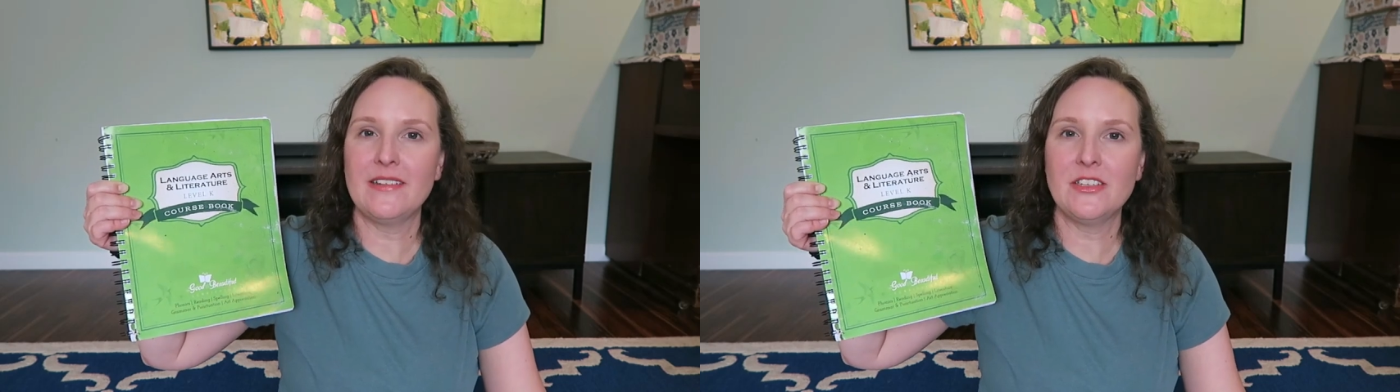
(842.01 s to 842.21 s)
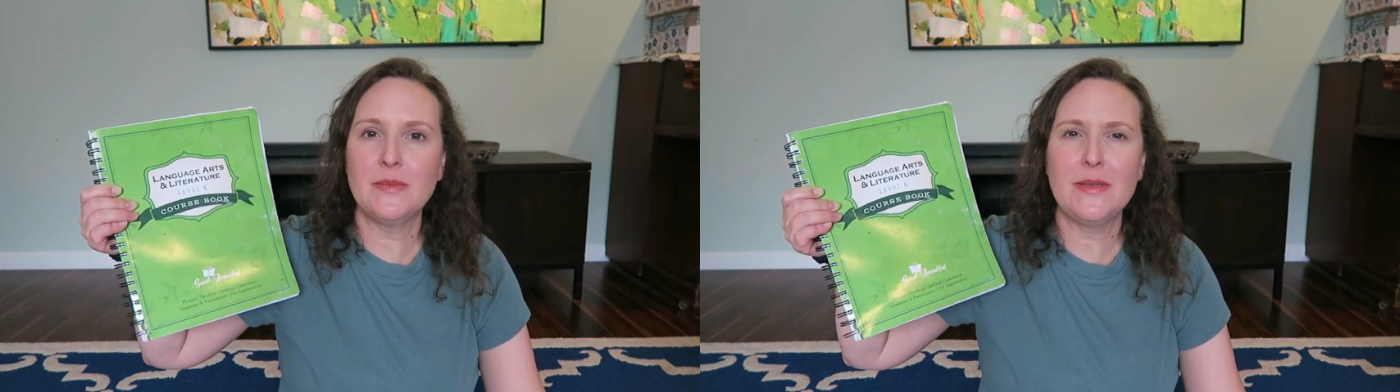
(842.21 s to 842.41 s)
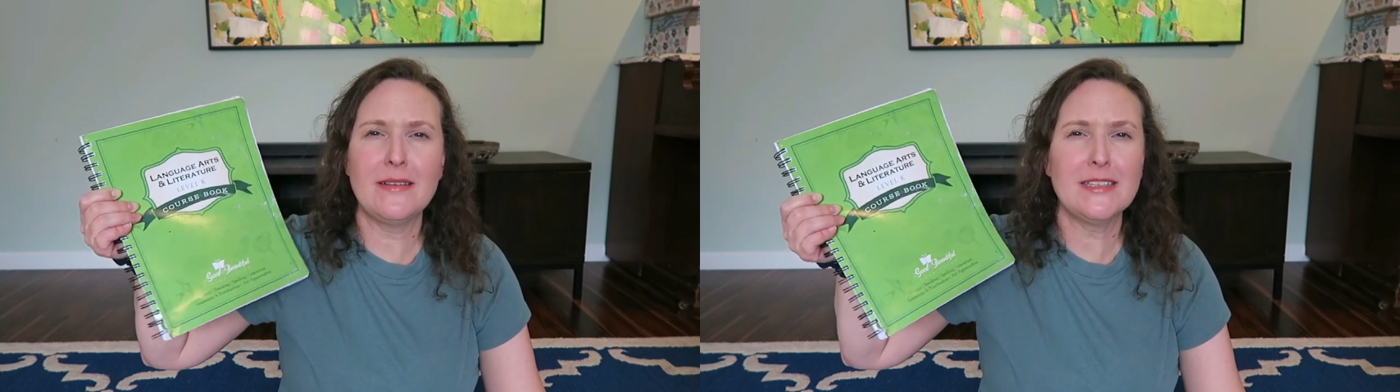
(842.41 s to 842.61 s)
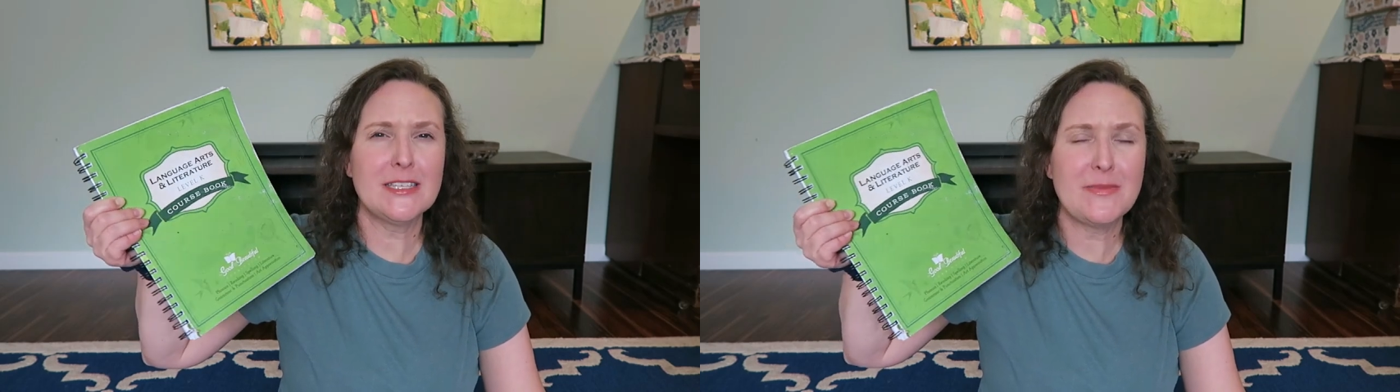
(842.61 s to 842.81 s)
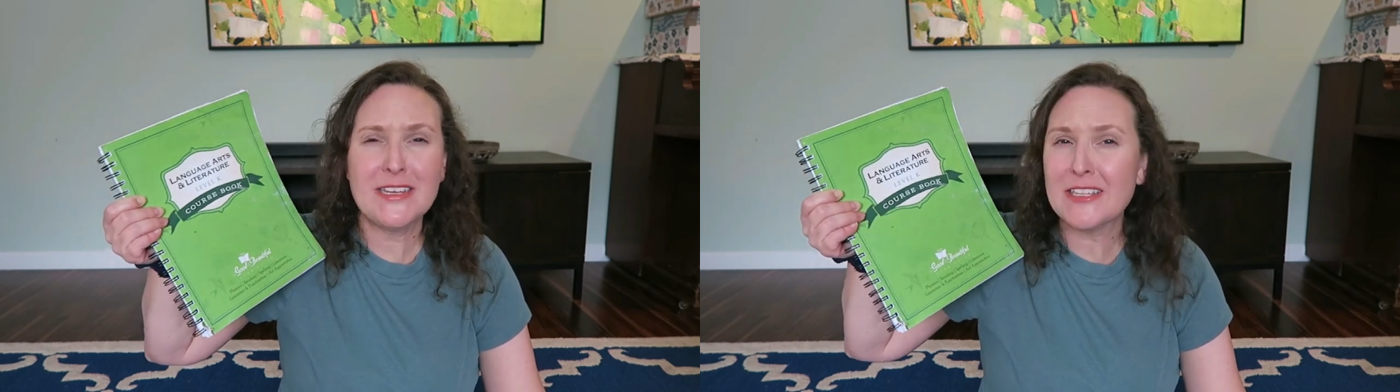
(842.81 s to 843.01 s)
little spiel as
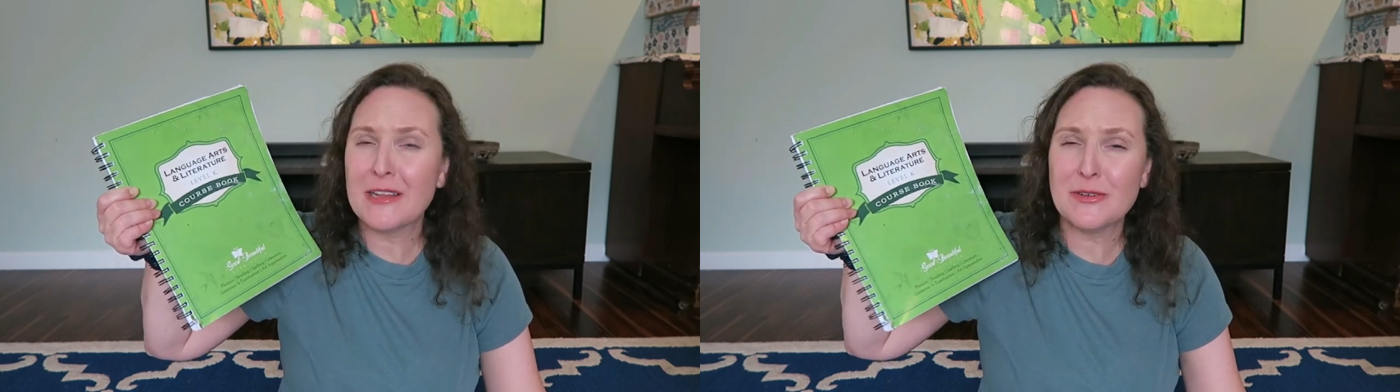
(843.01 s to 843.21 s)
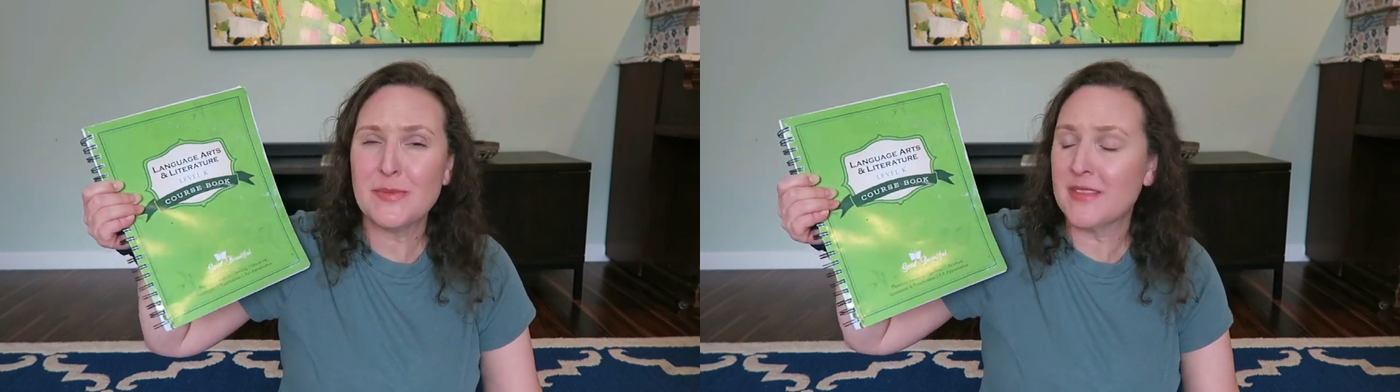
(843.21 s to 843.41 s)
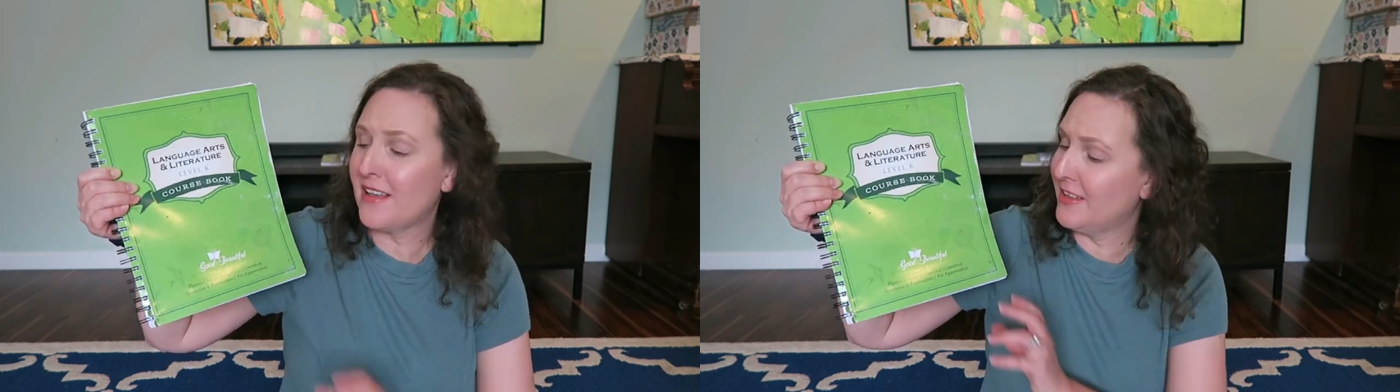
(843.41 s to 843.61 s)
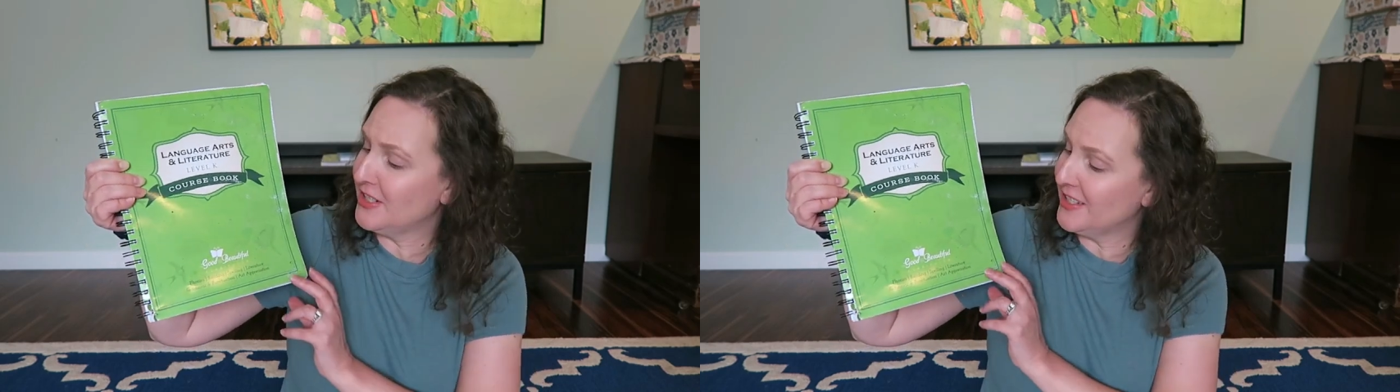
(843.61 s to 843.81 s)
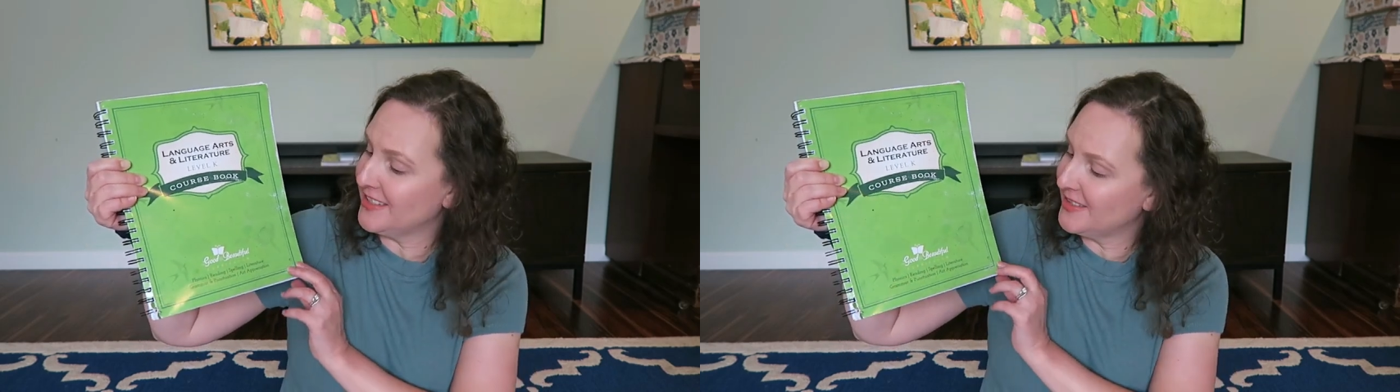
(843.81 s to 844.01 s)
a speech language
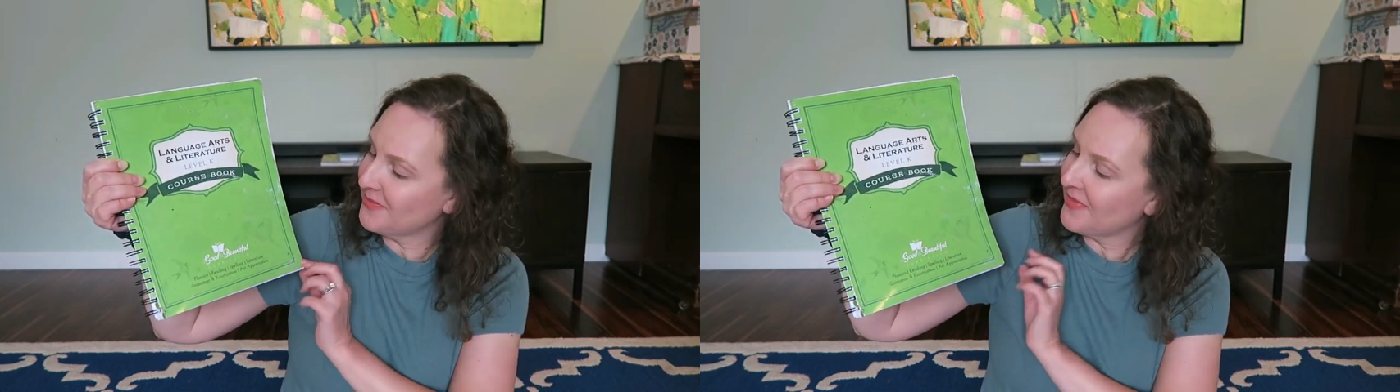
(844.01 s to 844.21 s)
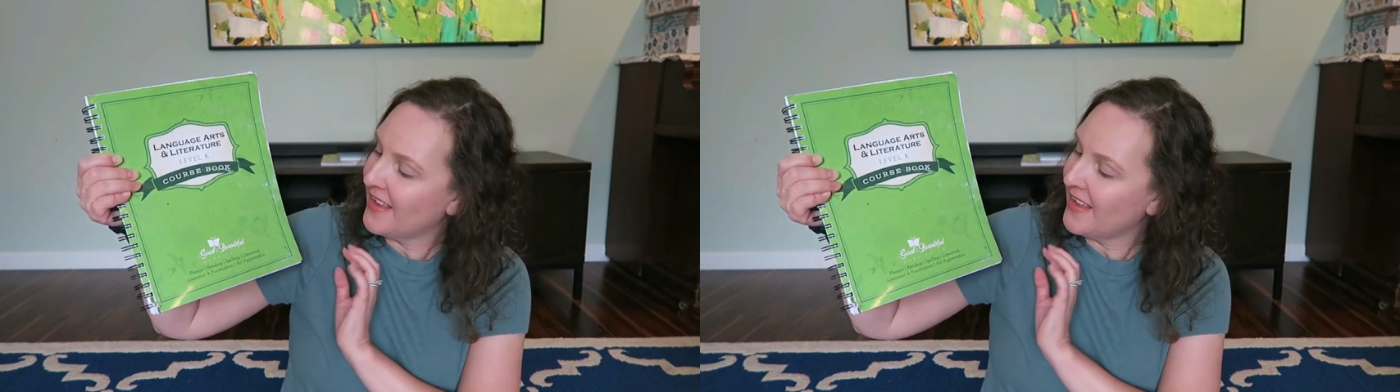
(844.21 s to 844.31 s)
pathologist.